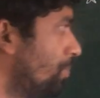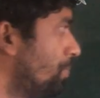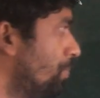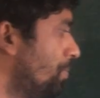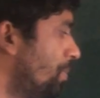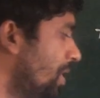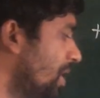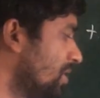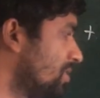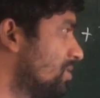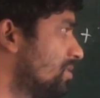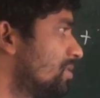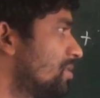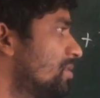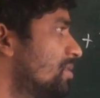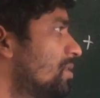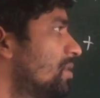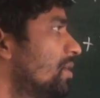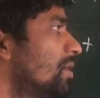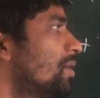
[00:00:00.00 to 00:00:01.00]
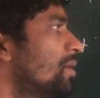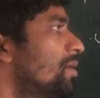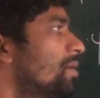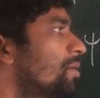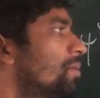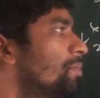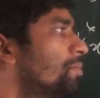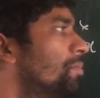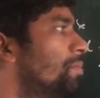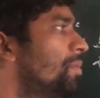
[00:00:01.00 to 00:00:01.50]
plus
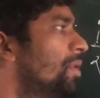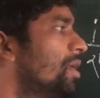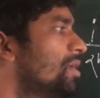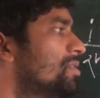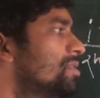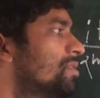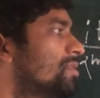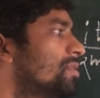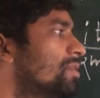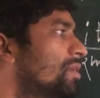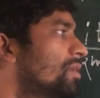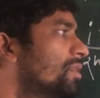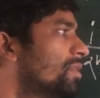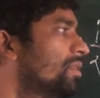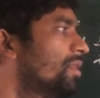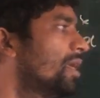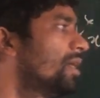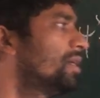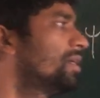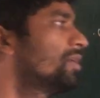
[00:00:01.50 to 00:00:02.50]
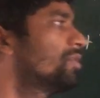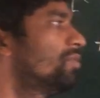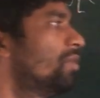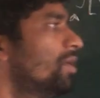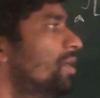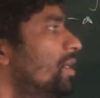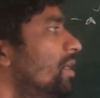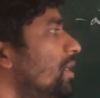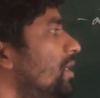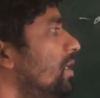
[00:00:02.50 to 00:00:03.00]
that
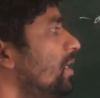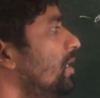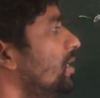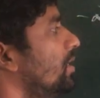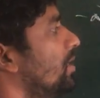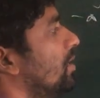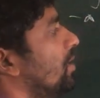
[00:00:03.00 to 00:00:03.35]
quantity